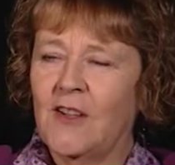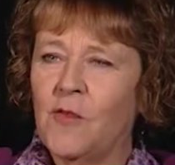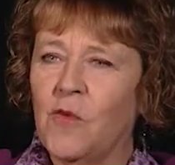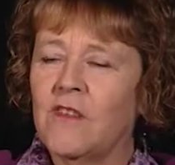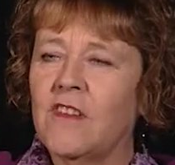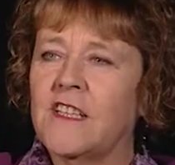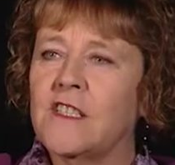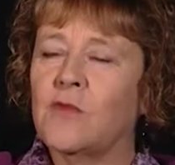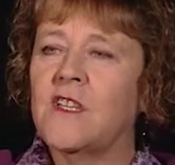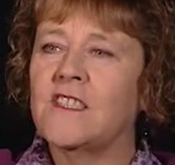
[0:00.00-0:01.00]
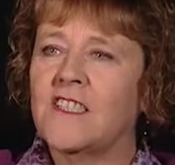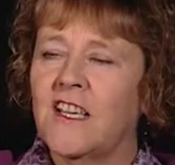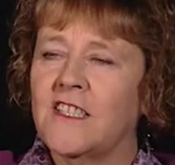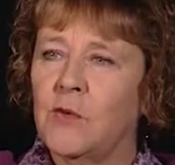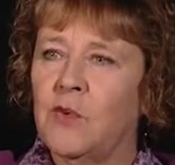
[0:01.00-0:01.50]
One of the things we
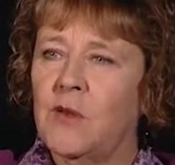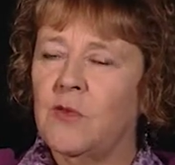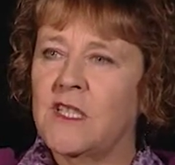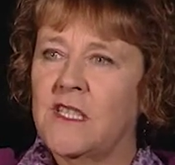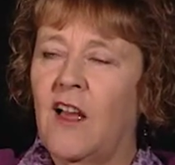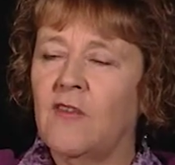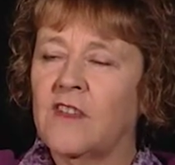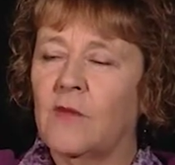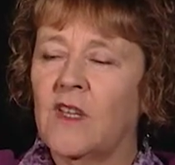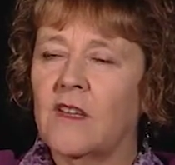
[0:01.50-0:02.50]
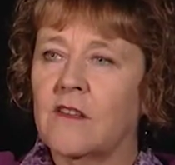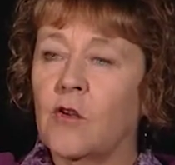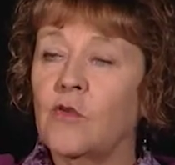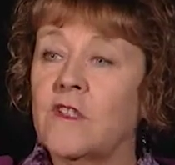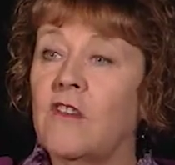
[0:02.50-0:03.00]
suggest to people is to have something
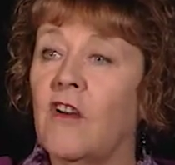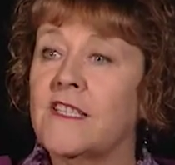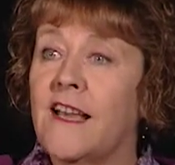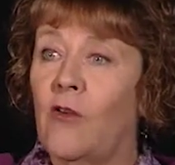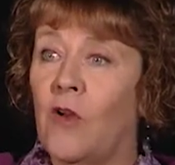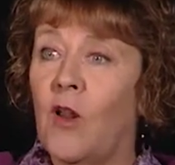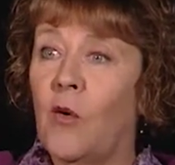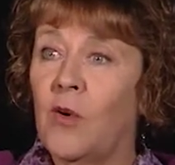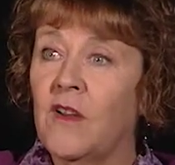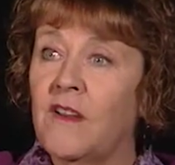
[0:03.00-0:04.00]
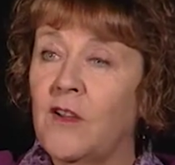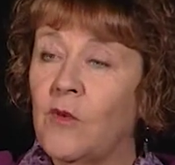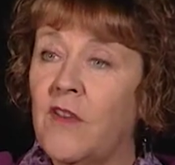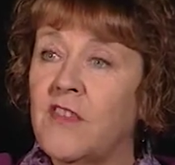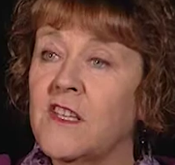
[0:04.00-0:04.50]
called a night owl club,
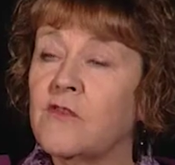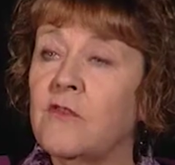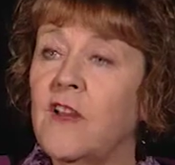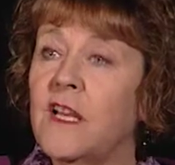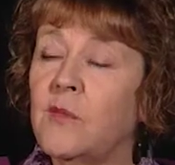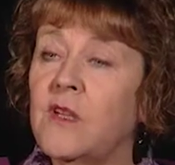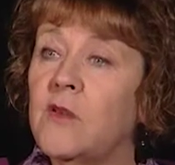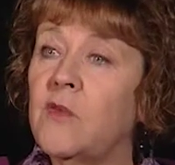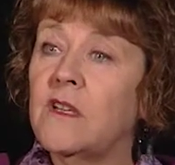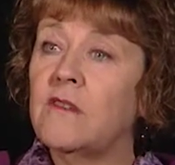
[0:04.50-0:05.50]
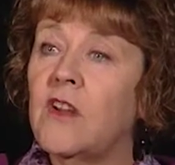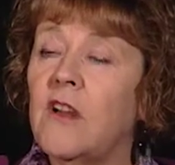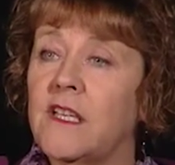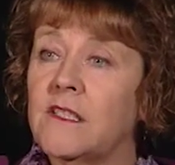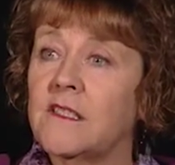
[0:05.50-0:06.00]
where things are available in the middle of the
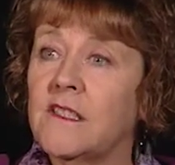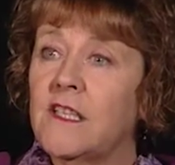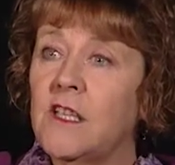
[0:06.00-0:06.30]
night.